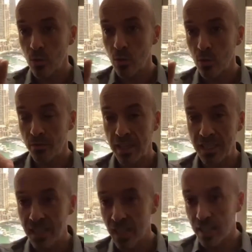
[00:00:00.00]
if they
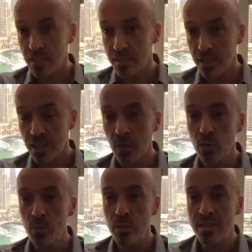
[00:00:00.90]
didn't understand, they
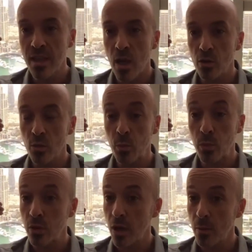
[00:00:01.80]
would miss out
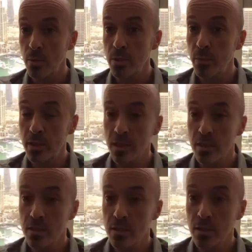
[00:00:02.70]
probably
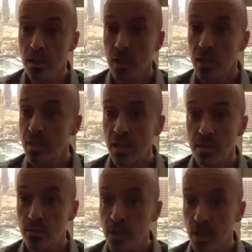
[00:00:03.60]
potentially tens
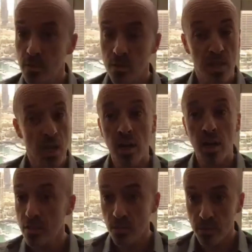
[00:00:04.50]
of thousands,
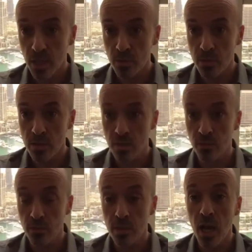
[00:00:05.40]
hundreds of thousands
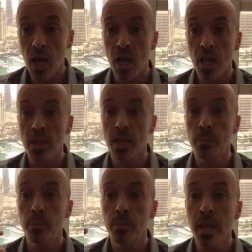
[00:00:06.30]
on a
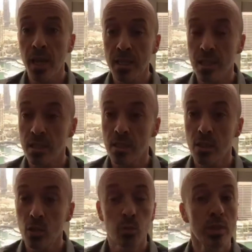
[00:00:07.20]
pay that
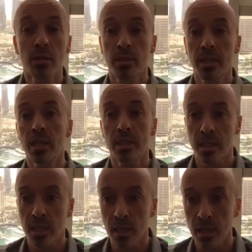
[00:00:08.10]
you would never get it
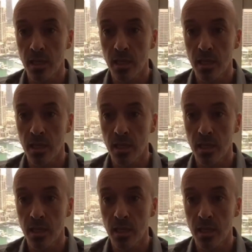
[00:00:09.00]
again.